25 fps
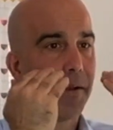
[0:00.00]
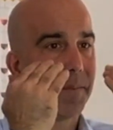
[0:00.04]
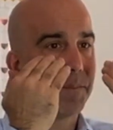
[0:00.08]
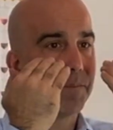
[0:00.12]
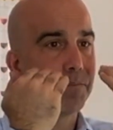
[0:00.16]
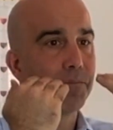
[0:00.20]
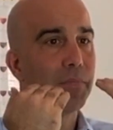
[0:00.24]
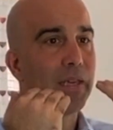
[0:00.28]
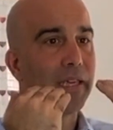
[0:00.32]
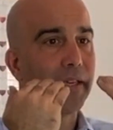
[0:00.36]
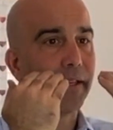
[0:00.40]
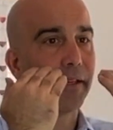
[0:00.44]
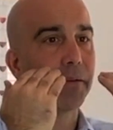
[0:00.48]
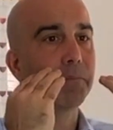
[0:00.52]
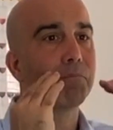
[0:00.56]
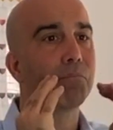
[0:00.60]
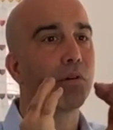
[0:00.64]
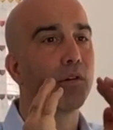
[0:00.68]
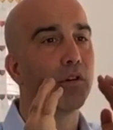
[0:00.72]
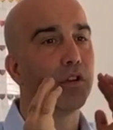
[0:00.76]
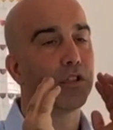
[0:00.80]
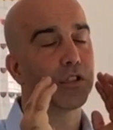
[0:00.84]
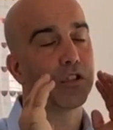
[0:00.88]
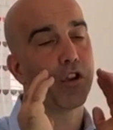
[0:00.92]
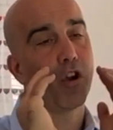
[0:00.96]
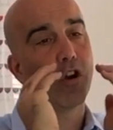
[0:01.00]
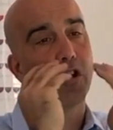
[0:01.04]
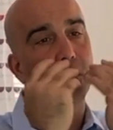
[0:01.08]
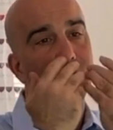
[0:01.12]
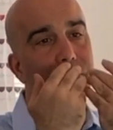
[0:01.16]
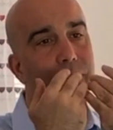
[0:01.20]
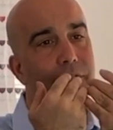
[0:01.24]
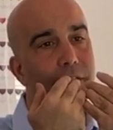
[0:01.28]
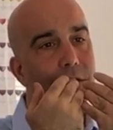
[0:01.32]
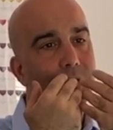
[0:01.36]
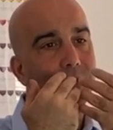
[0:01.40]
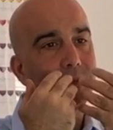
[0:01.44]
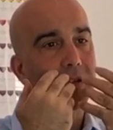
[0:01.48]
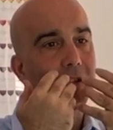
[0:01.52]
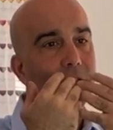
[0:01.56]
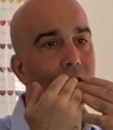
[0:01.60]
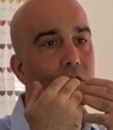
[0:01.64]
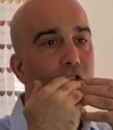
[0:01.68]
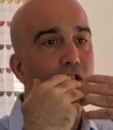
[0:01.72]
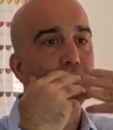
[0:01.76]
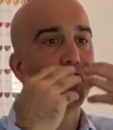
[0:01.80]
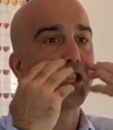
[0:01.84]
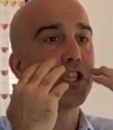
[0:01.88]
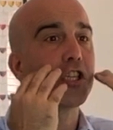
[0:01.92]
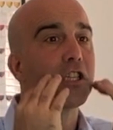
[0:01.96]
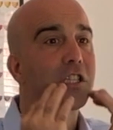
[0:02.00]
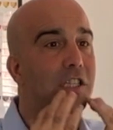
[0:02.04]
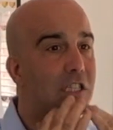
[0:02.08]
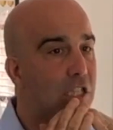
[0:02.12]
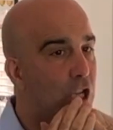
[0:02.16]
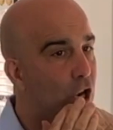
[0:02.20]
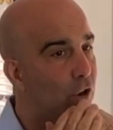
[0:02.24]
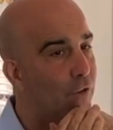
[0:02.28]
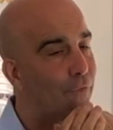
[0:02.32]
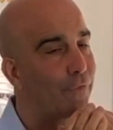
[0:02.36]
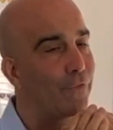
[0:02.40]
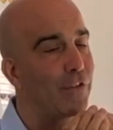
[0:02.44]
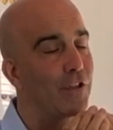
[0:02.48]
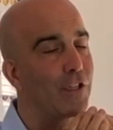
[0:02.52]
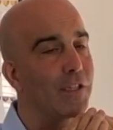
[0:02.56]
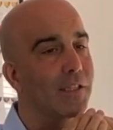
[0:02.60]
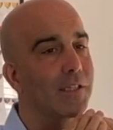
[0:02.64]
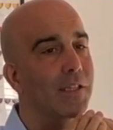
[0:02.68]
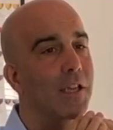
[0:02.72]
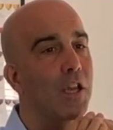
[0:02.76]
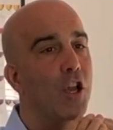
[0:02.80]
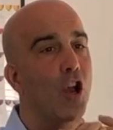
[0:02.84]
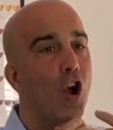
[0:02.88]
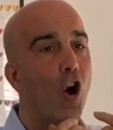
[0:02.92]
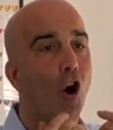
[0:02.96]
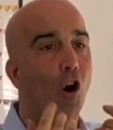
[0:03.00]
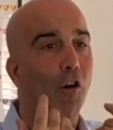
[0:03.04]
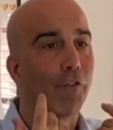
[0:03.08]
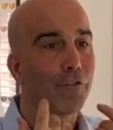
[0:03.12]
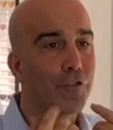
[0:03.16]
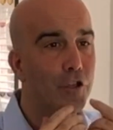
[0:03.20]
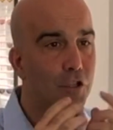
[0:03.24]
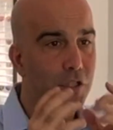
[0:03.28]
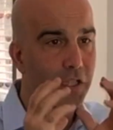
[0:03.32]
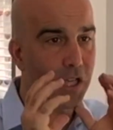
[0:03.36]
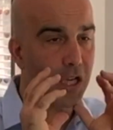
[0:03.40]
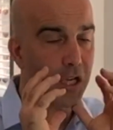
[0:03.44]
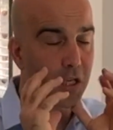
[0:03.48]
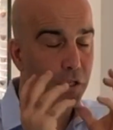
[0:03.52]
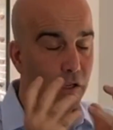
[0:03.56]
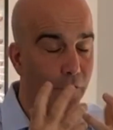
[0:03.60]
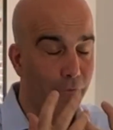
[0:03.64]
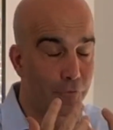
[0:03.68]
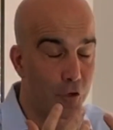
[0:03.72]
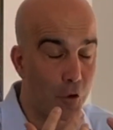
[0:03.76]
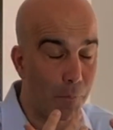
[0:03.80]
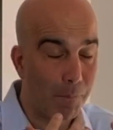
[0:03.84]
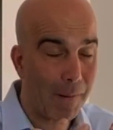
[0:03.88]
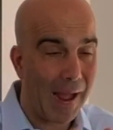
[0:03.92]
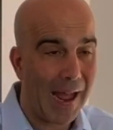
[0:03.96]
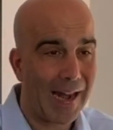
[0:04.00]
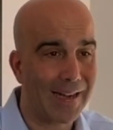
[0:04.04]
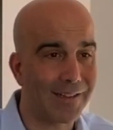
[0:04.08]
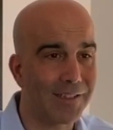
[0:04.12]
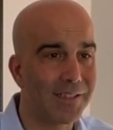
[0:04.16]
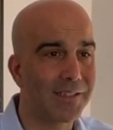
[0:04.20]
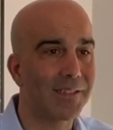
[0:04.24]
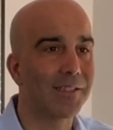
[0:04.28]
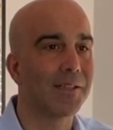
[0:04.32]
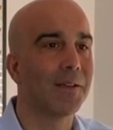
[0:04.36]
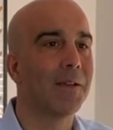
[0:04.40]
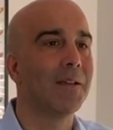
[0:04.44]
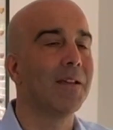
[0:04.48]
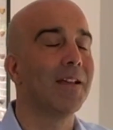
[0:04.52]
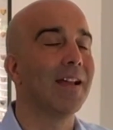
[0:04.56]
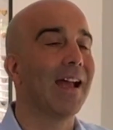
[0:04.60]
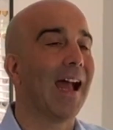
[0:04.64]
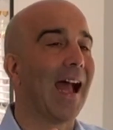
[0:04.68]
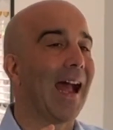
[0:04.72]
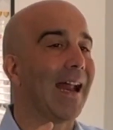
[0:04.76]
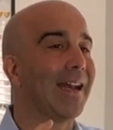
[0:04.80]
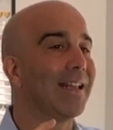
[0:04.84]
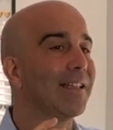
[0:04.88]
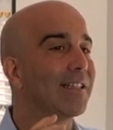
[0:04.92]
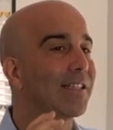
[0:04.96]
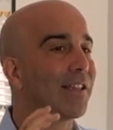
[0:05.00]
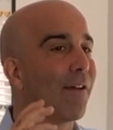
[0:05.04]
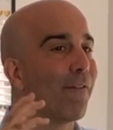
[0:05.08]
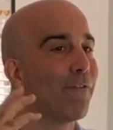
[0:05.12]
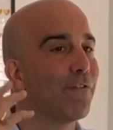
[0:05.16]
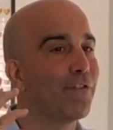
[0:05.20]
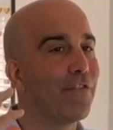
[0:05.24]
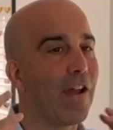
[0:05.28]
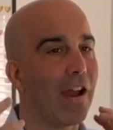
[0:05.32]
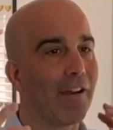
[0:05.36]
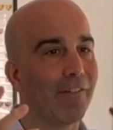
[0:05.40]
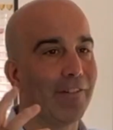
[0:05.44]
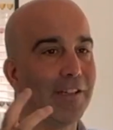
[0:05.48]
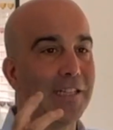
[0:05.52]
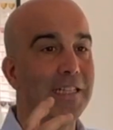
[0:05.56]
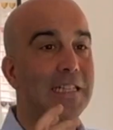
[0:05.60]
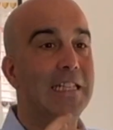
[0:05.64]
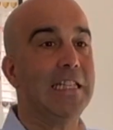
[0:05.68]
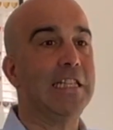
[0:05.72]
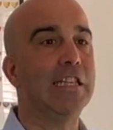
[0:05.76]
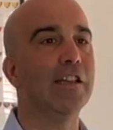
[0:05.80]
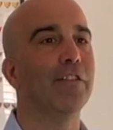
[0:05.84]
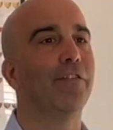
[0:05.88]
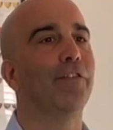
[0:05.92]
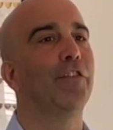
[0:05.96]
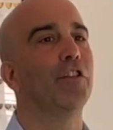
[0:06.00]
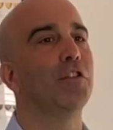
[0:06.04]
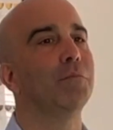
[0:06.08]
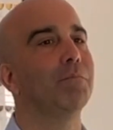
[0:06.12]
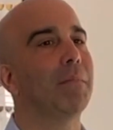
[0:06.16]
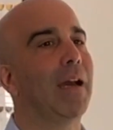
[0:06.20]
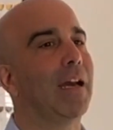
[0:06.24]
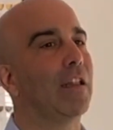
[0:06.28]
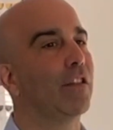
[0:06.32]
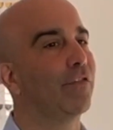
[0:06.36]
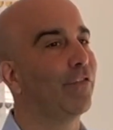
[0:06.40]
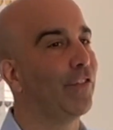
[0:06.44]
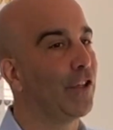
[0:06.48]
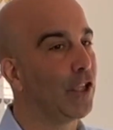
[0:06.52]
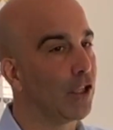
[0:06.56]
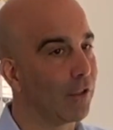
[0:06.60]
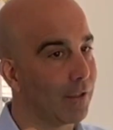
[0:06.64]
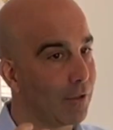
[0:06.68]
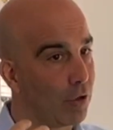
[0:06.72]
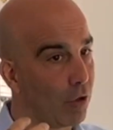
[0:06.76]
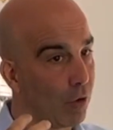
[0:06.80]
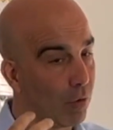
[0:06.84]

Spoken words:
being put on the surface of your tongue, of your palate, and it's a very different mouthfeel.